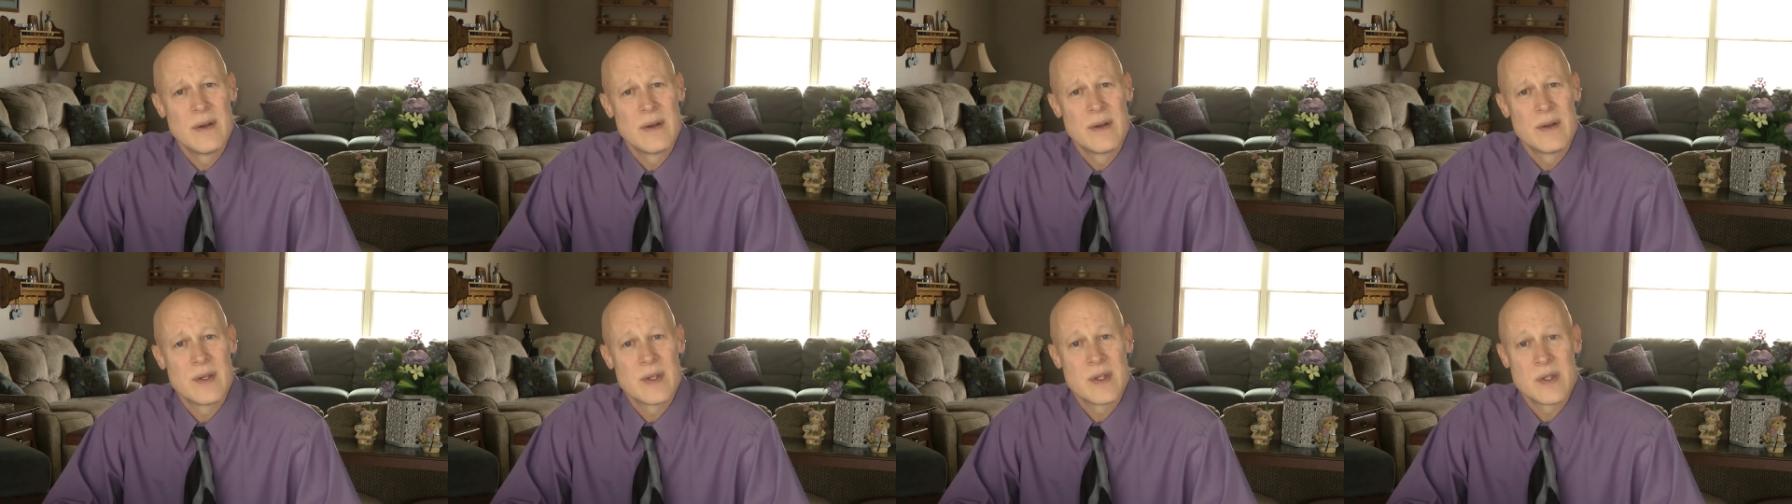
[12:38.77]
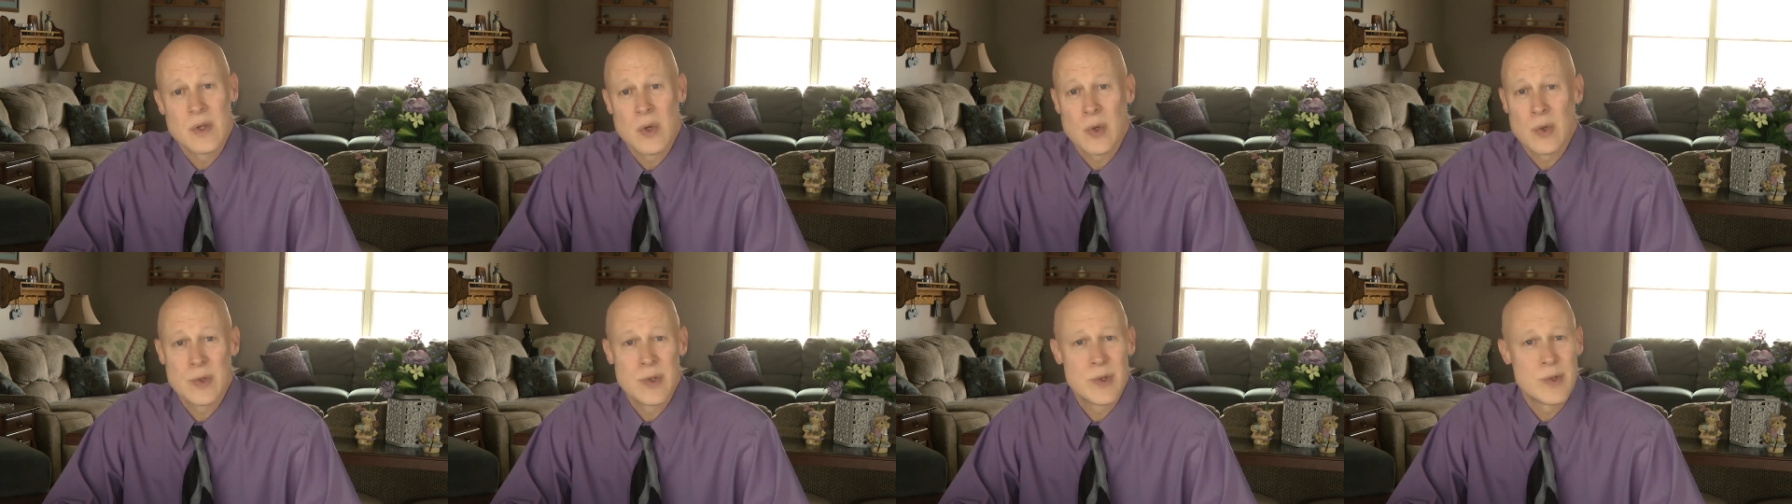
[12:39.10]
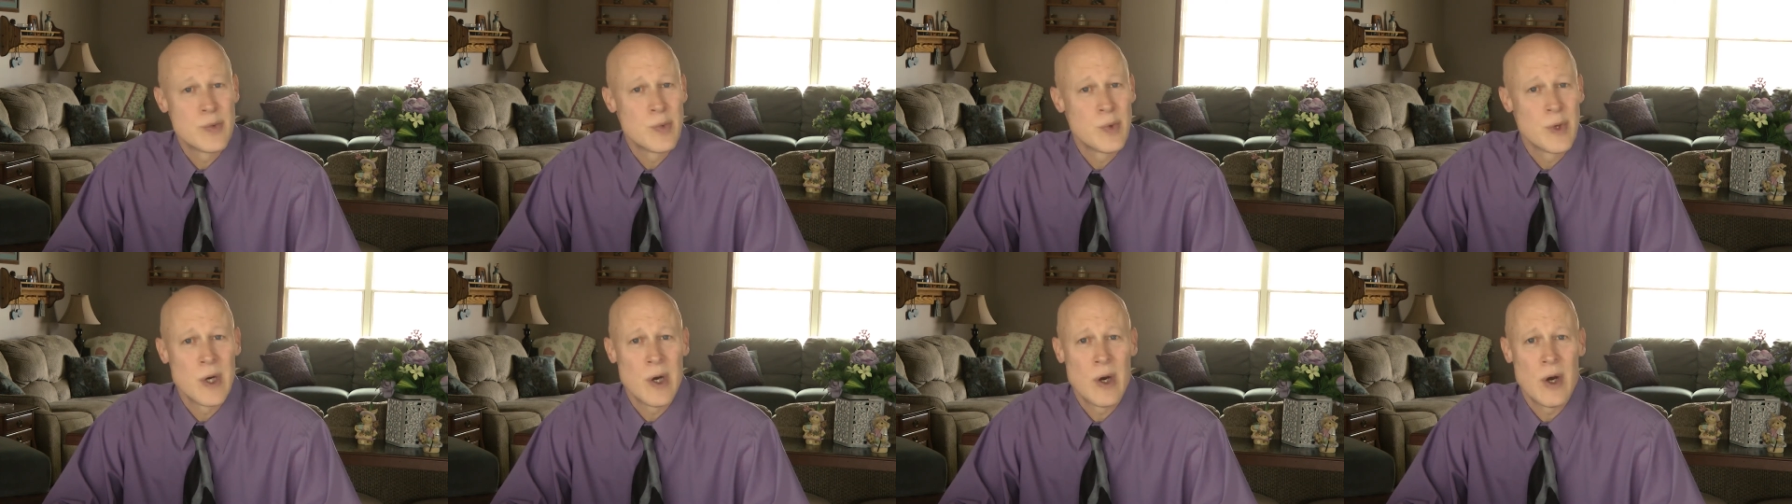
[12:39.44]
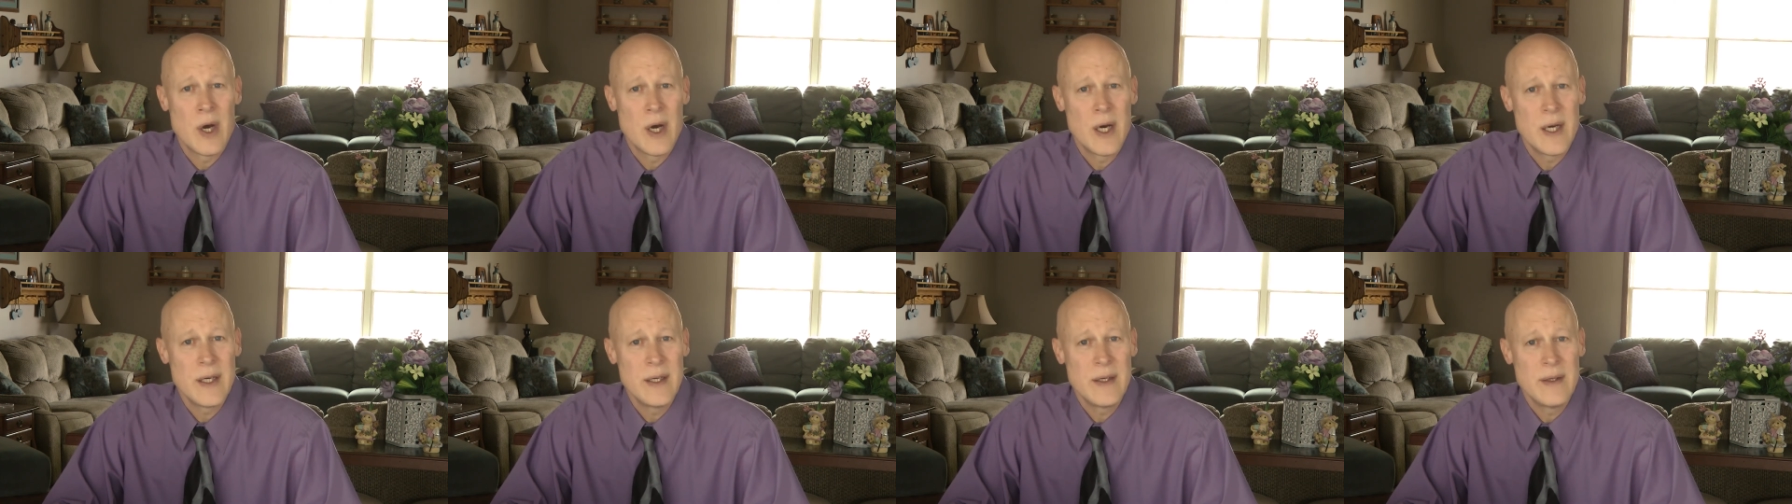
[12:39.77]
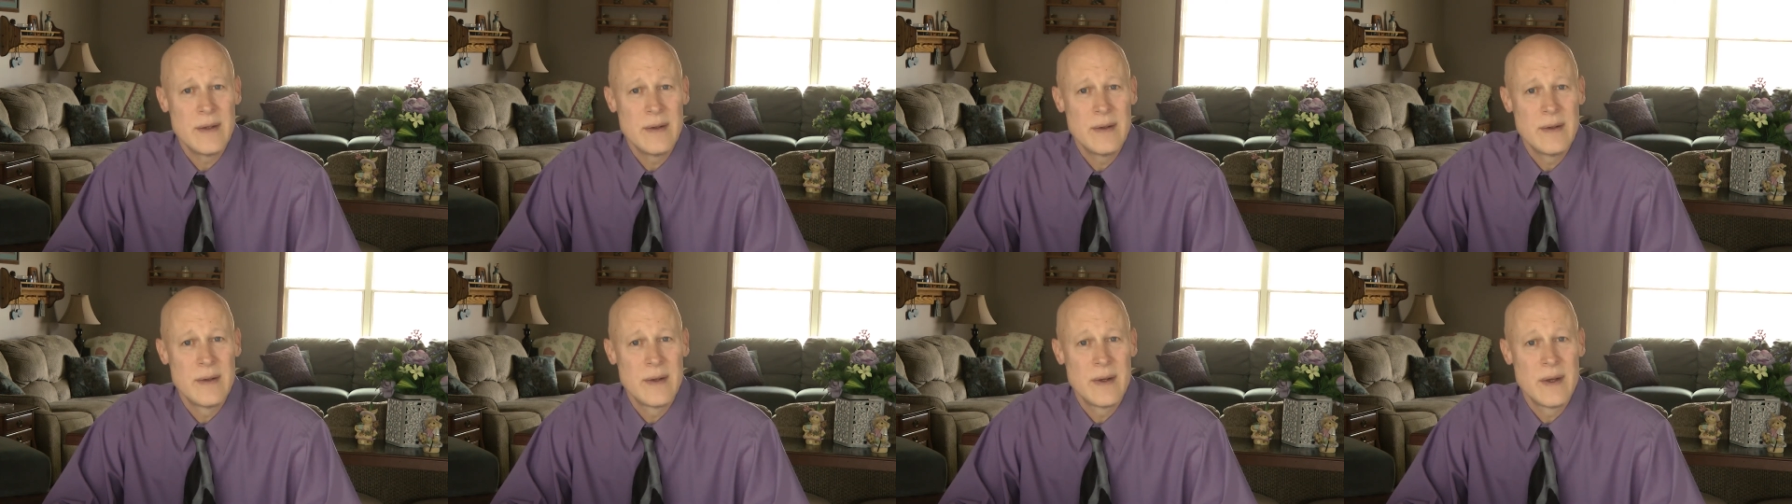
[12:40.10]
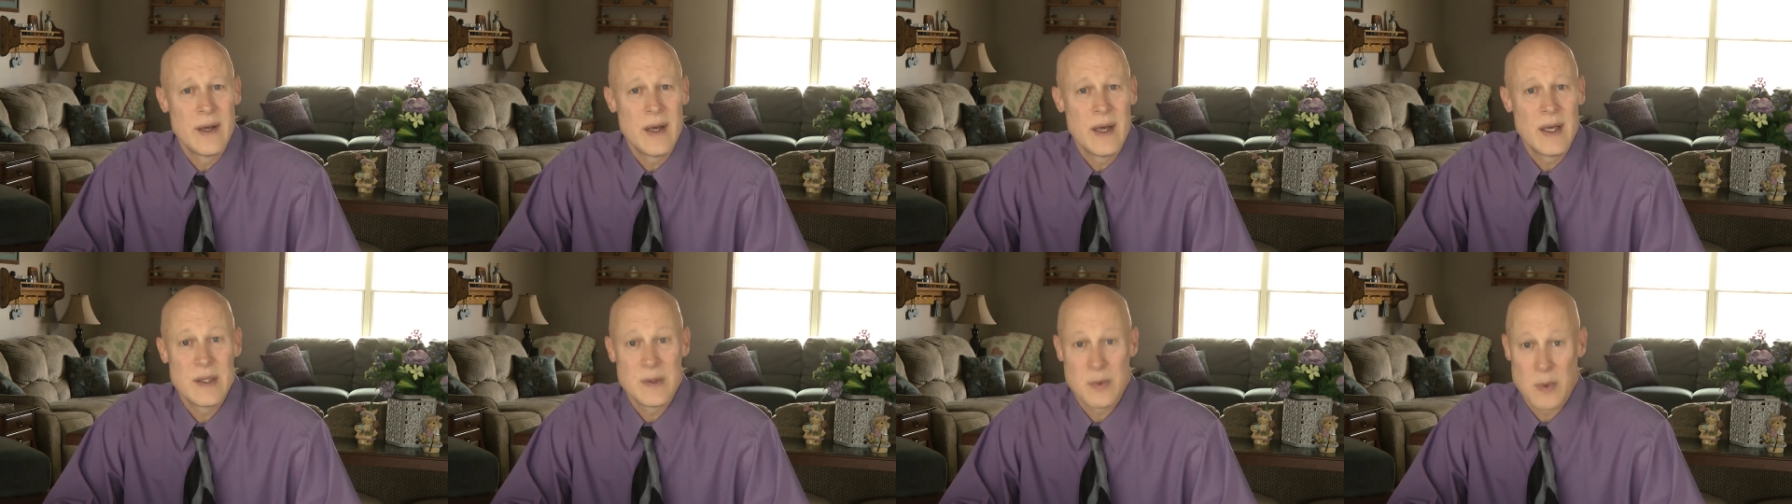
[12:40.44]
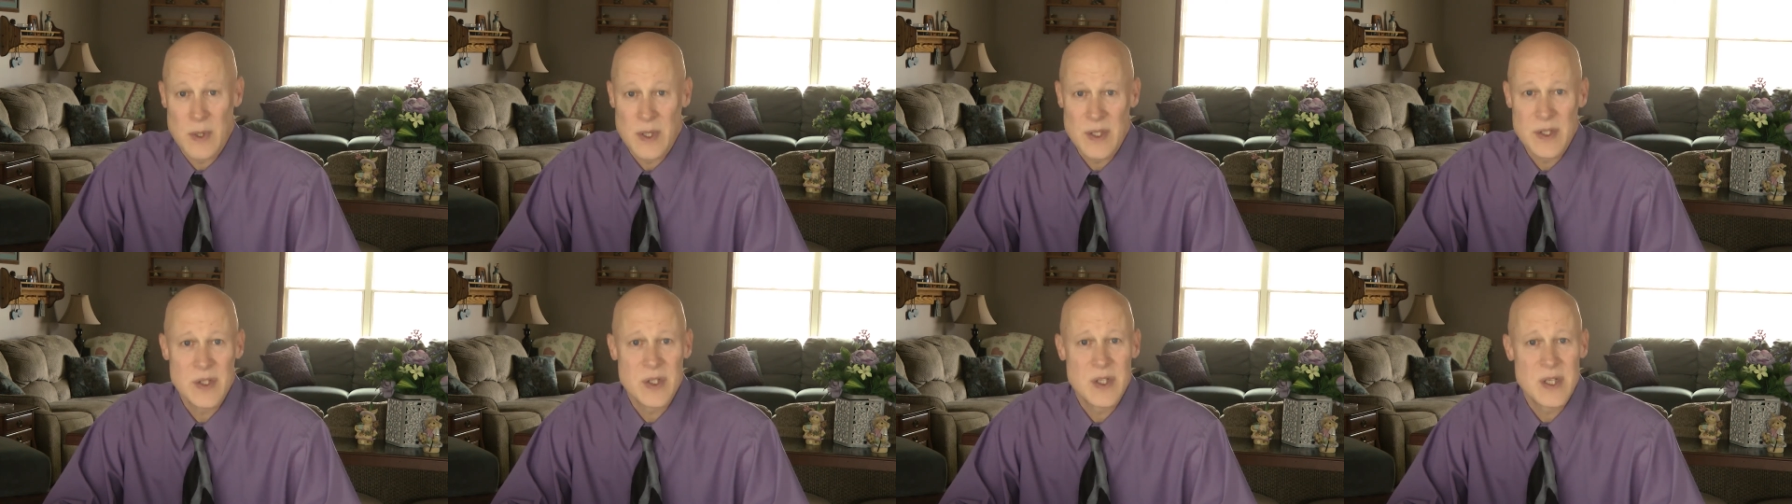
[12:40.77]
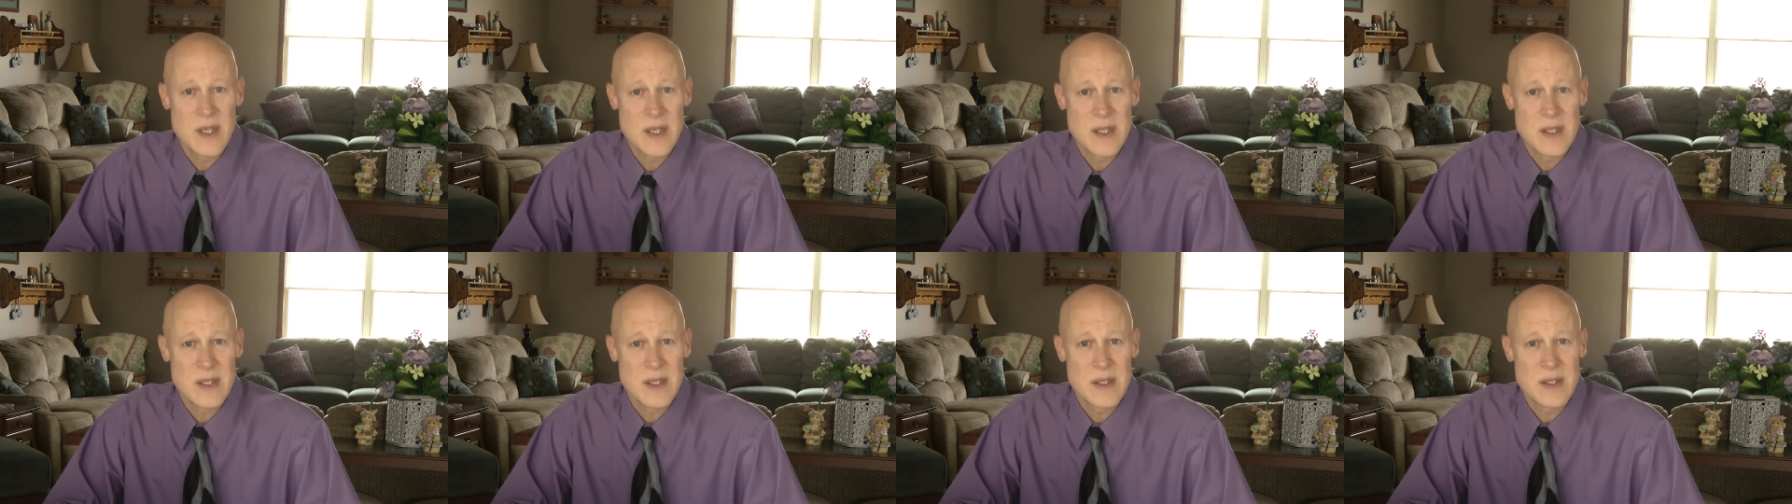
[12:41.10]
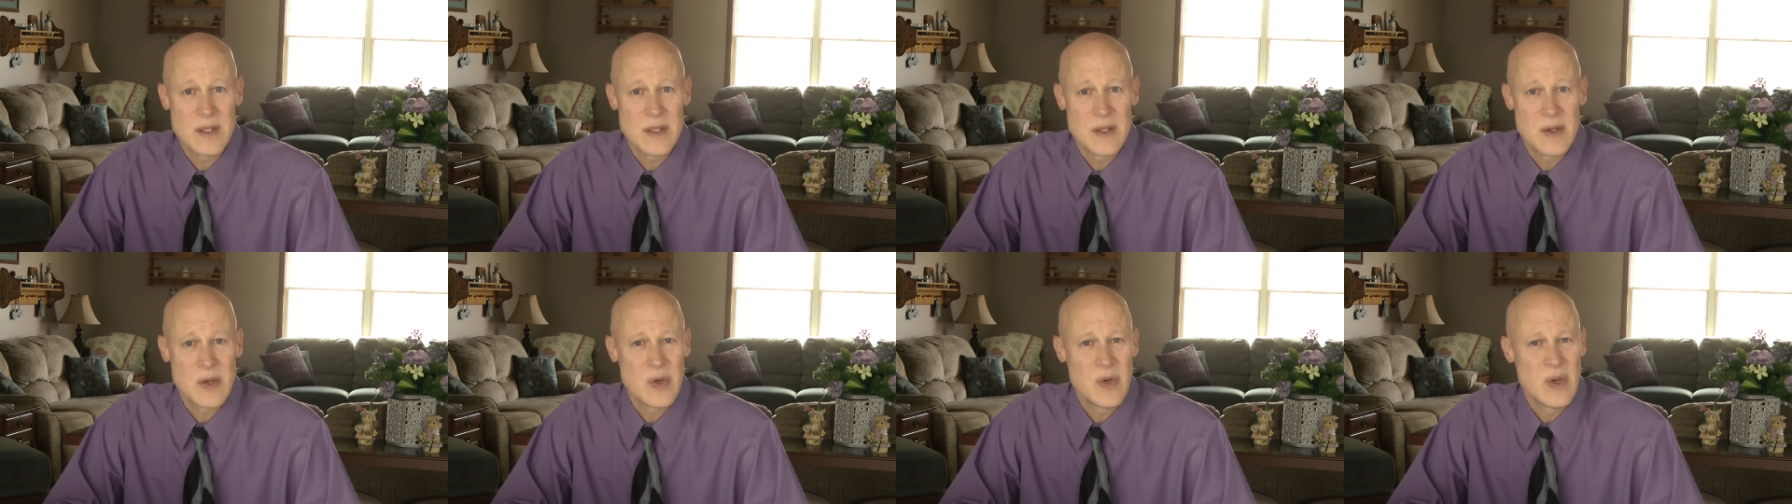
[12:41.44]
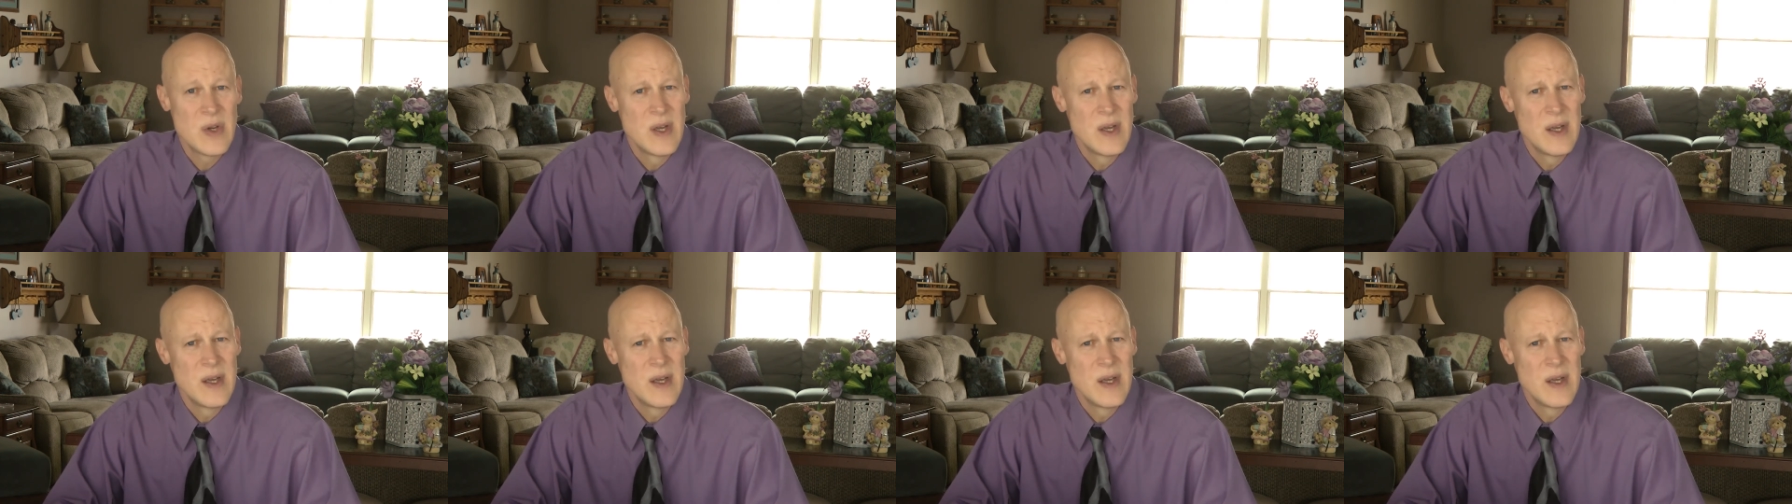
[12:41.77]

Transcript: The soldiers were gone, as well as Jesus. So